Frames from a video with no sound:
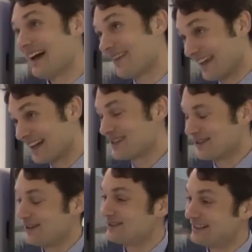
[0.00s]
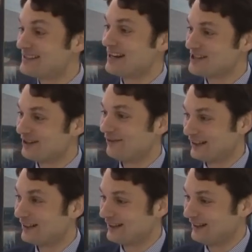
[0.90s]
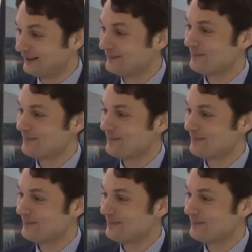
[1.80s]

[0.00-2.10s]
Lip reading: and thanks to the organization of ITALTEL.